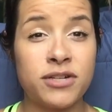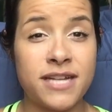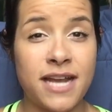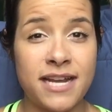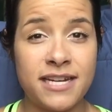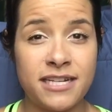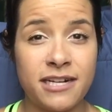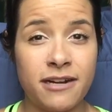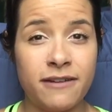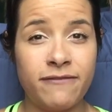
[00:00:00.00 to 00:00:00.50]

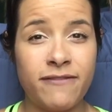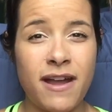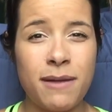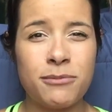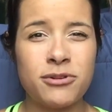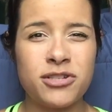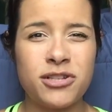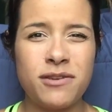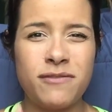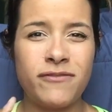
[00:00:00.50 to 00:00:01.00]
dietary
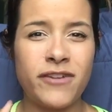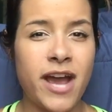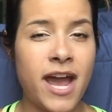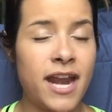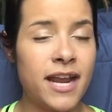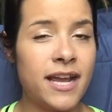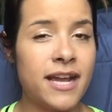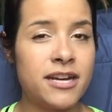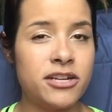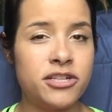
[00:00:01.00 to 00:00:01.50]
fiber. So you've
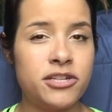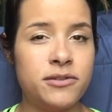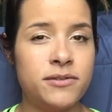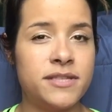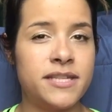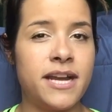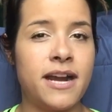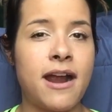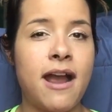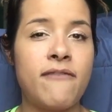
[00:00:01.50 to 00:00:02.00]
kind of got to
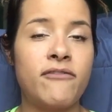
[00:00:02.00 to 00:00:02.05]
choose there.